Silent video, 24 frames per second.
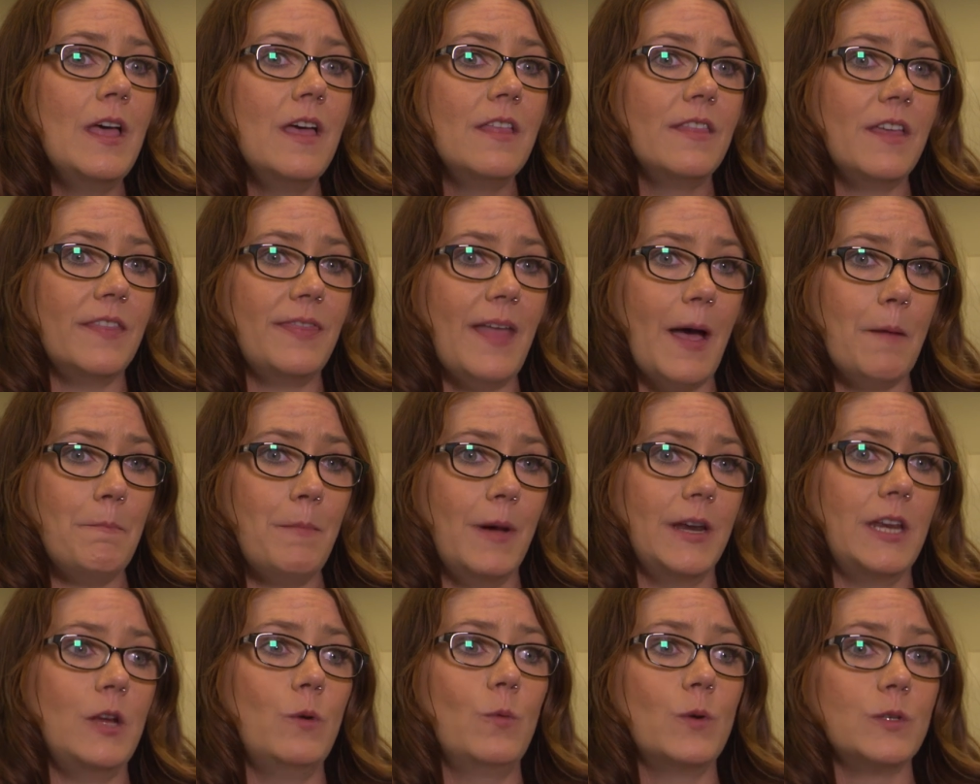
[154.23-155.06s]
that that
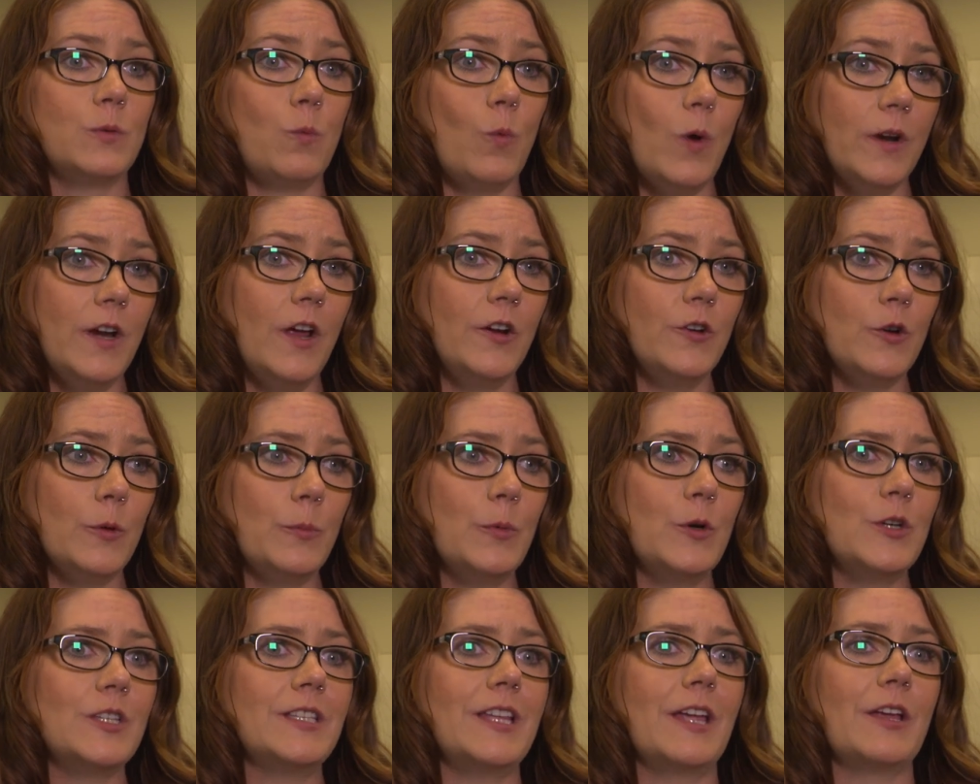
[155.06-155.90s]
money was
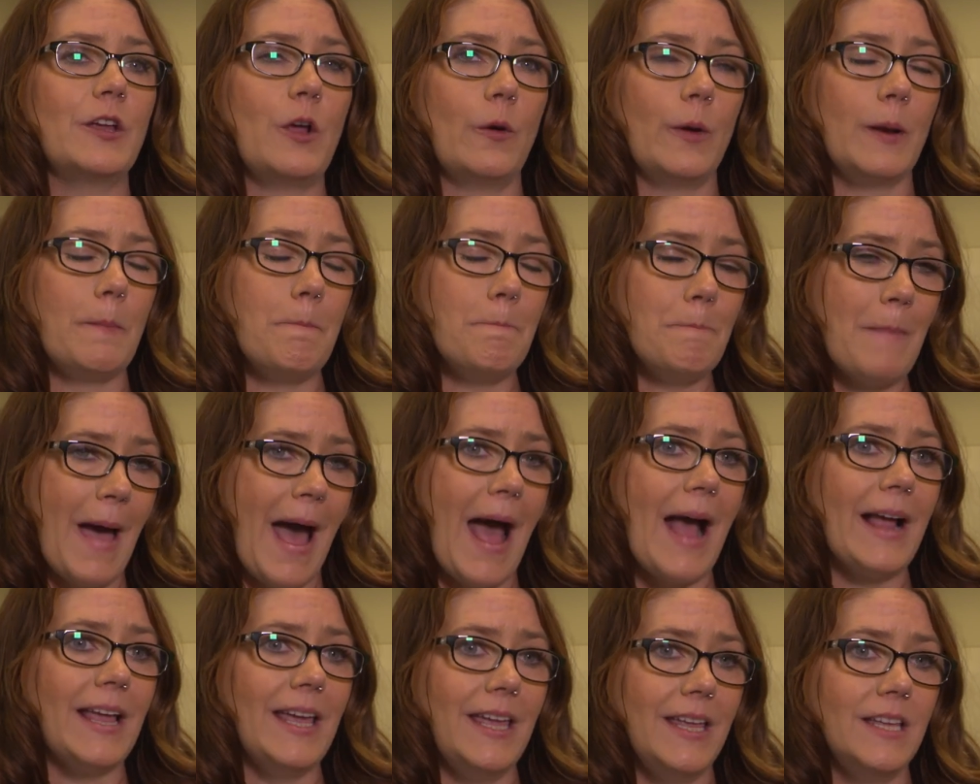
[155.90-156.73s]
100% going
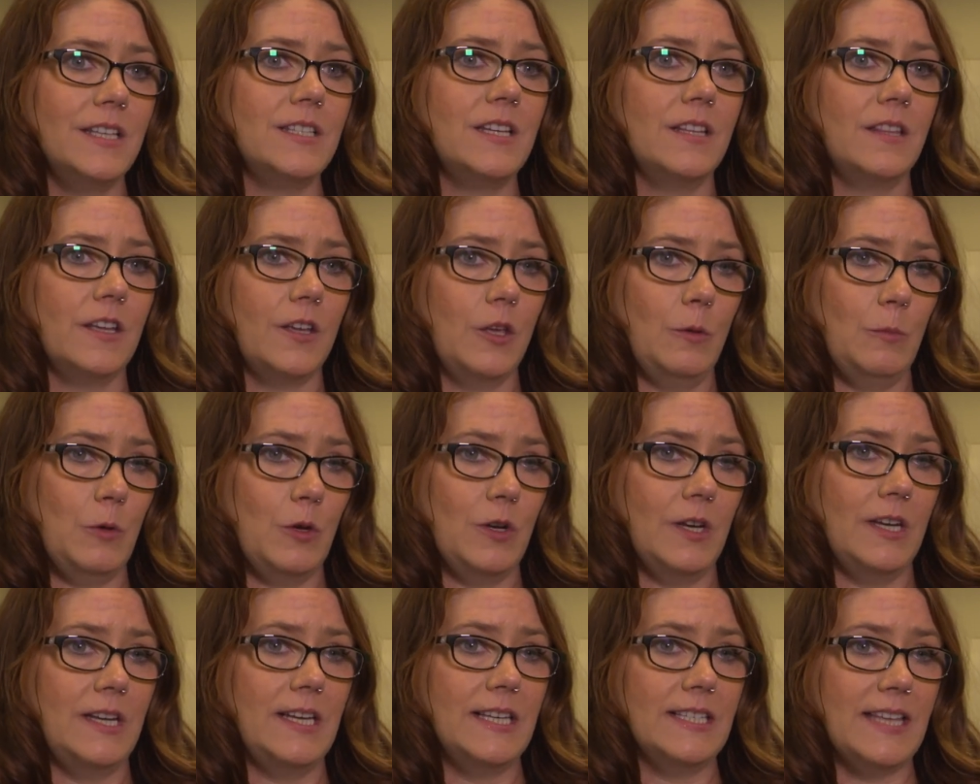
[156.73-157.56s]
back into the
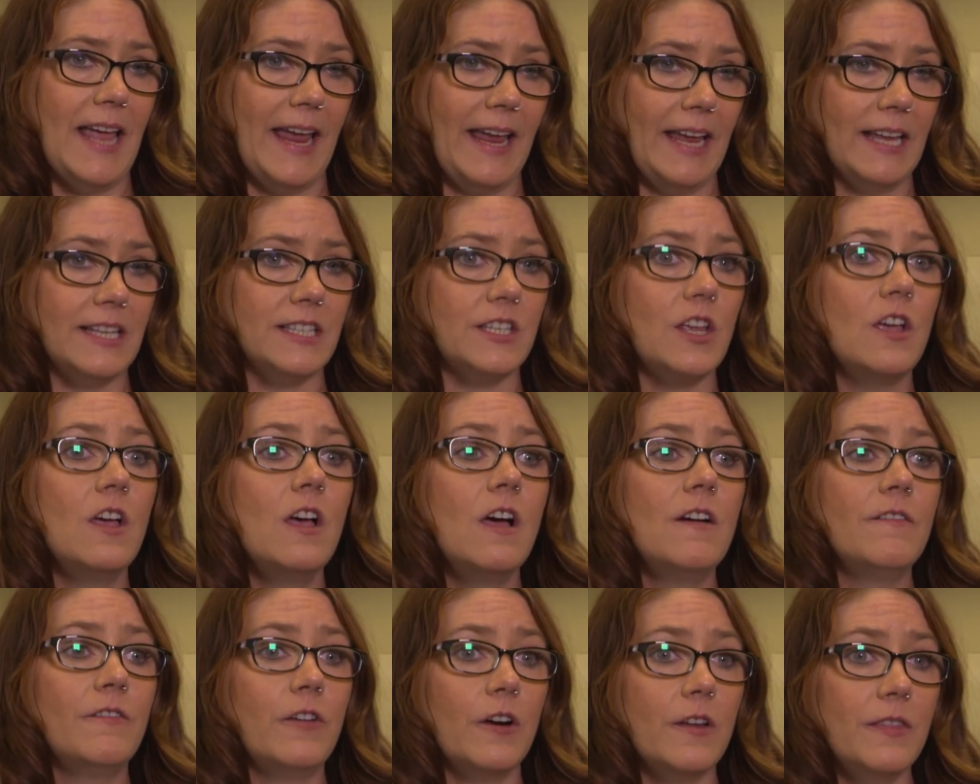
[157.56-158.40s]
community's hands
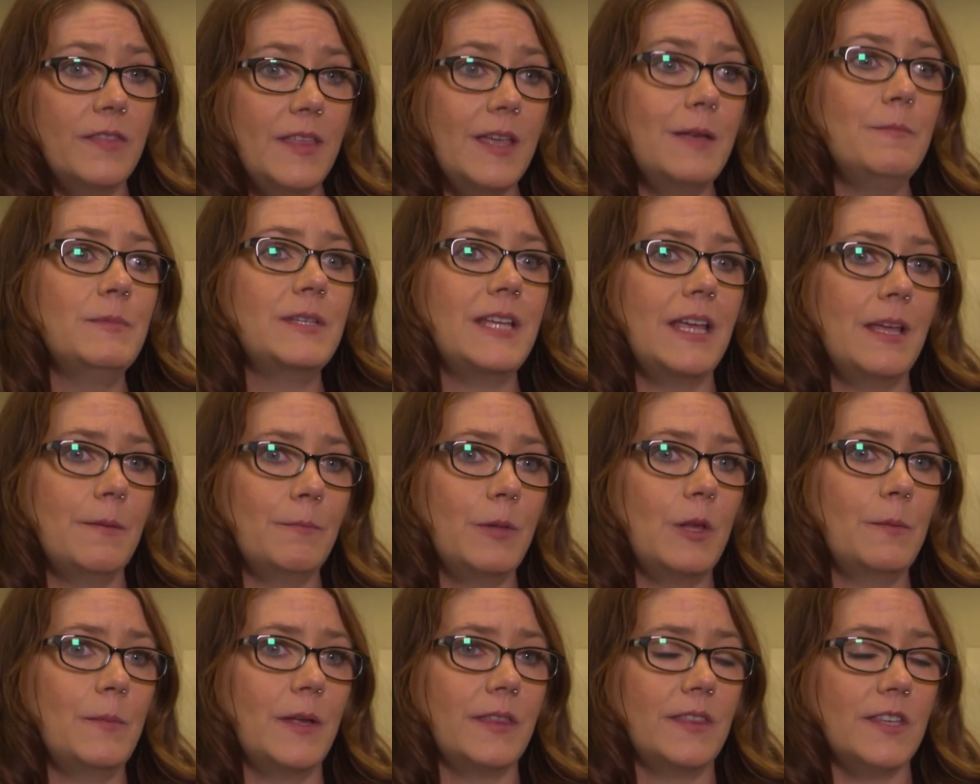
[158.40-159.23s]
for them to
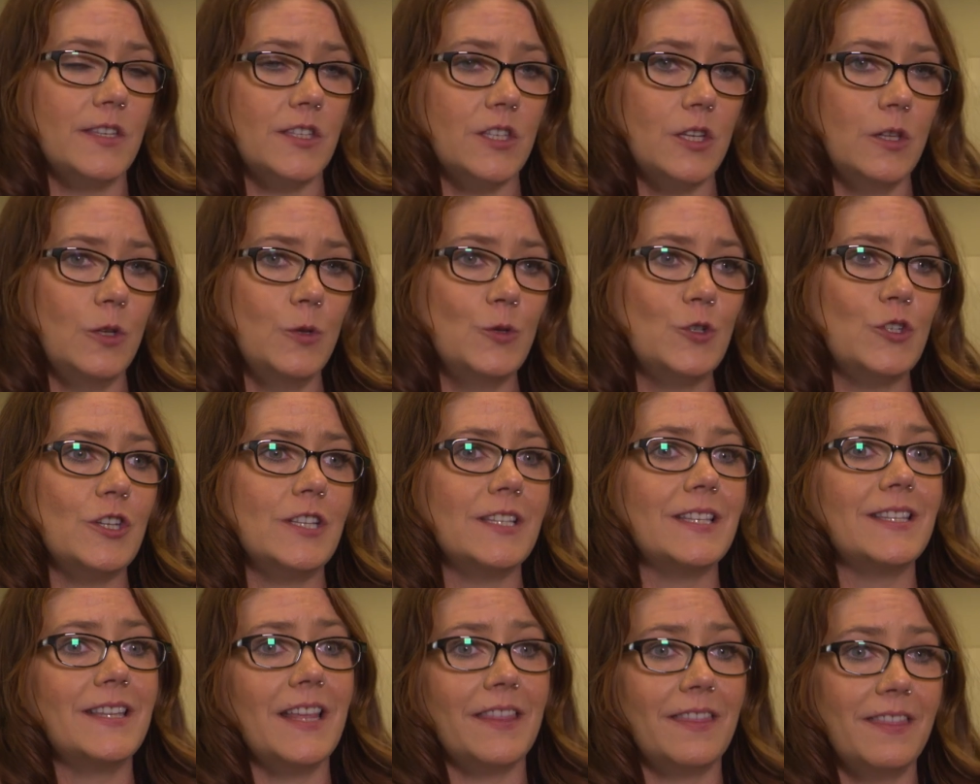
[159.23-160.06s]
implement the
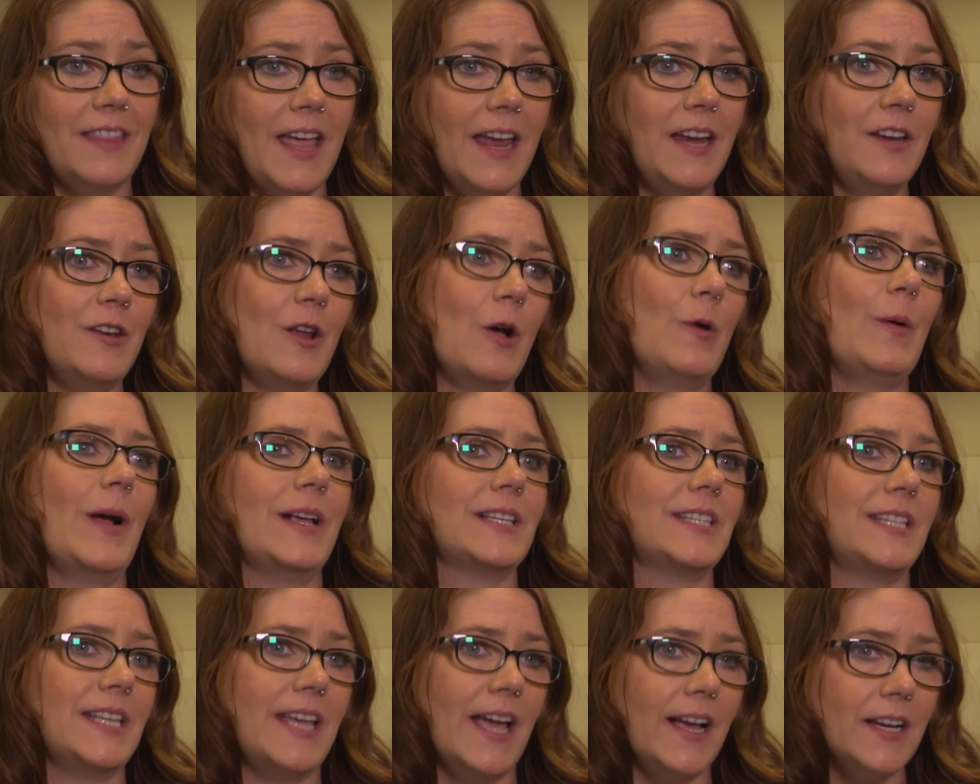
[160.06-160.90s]
solutions that they know
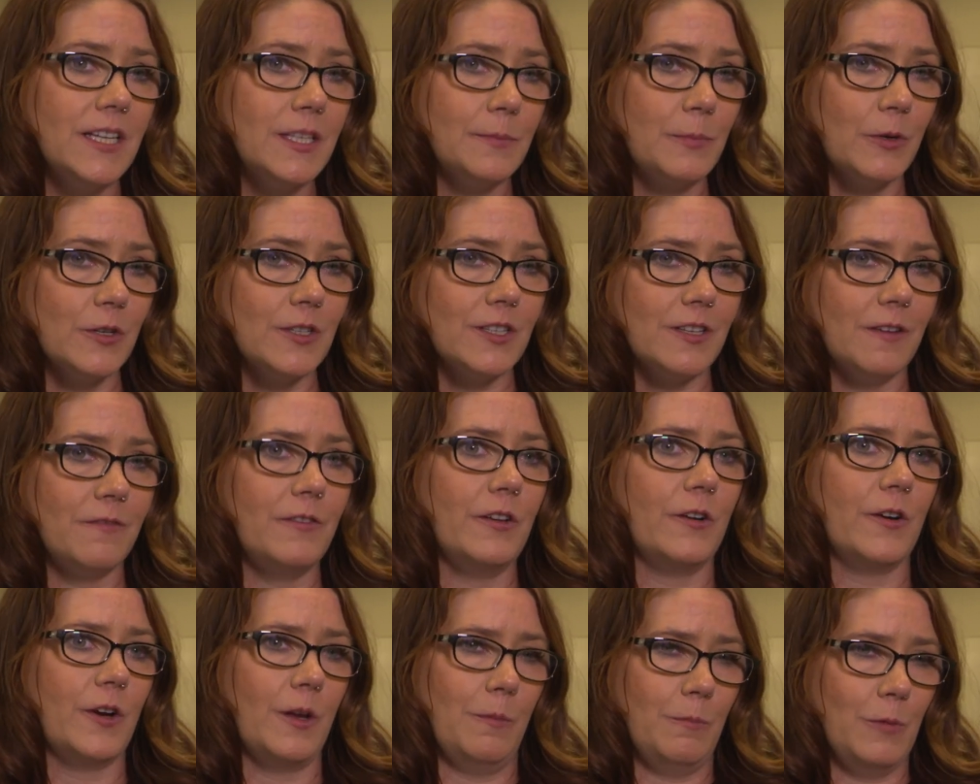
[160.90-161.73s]
as the experts of
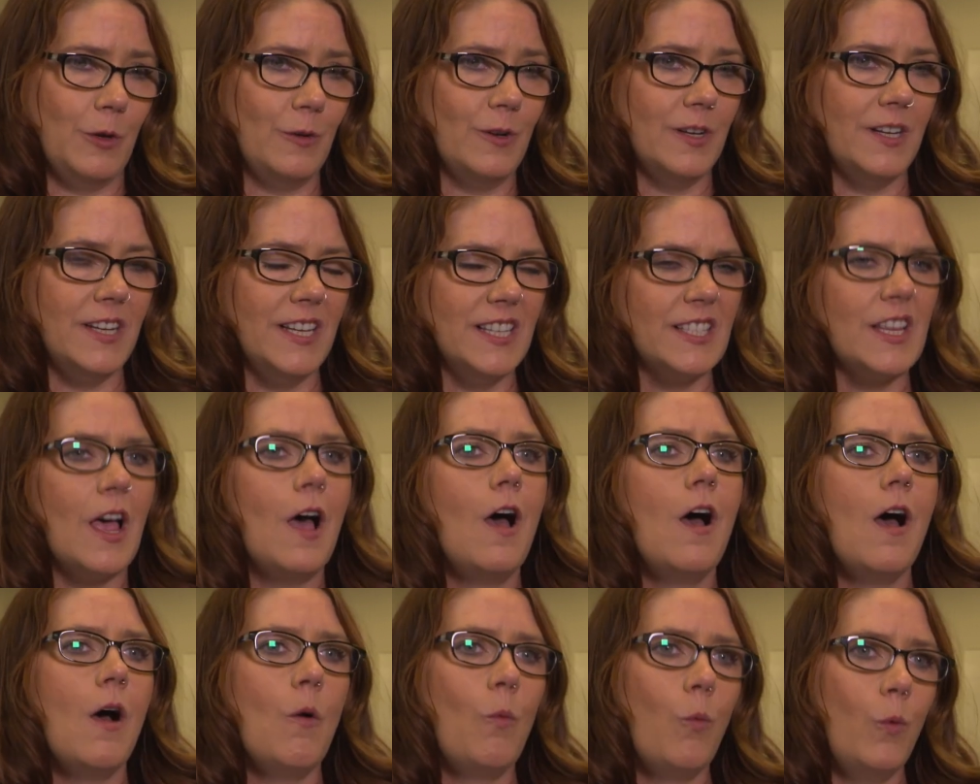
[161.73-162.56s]
their communities
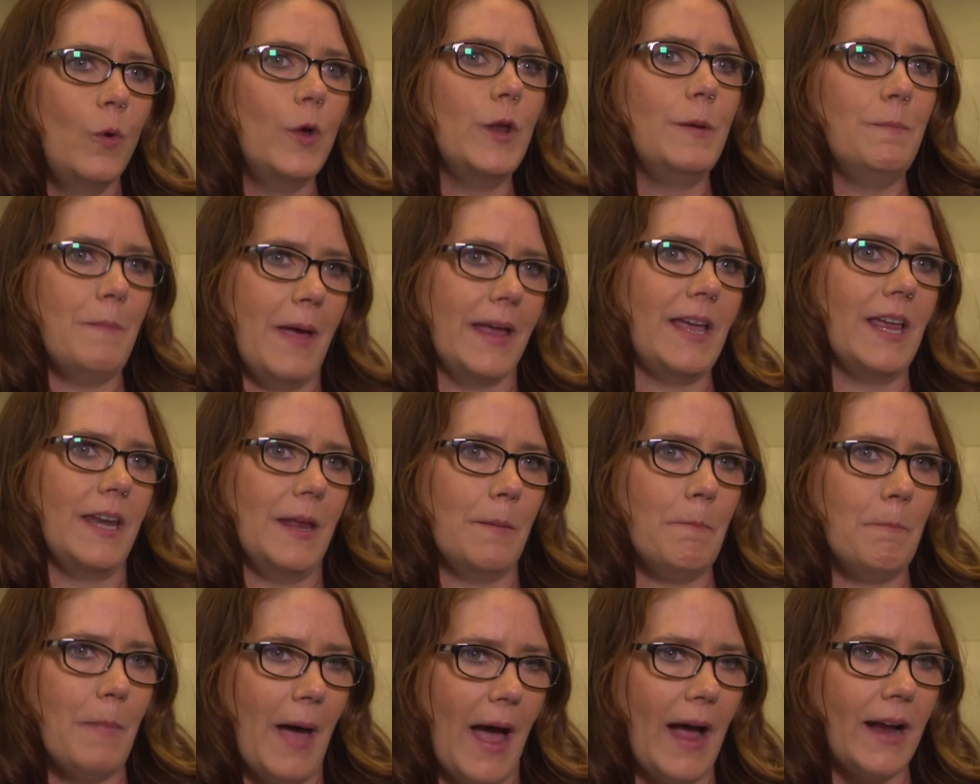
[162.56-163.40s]
would make an
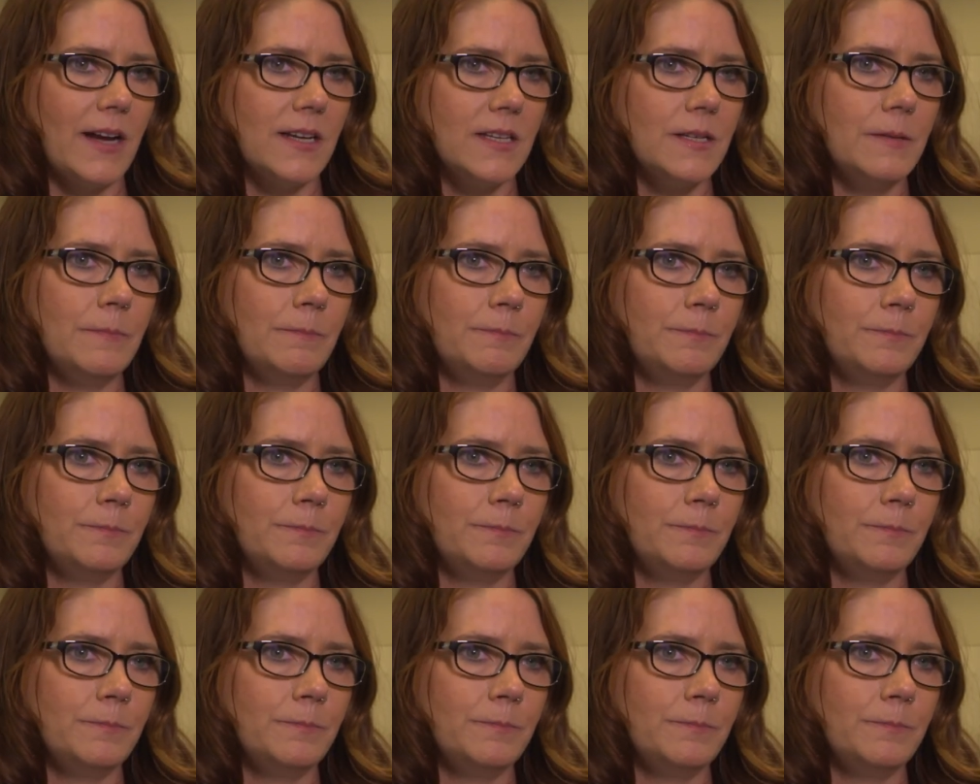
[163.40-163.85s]
impact.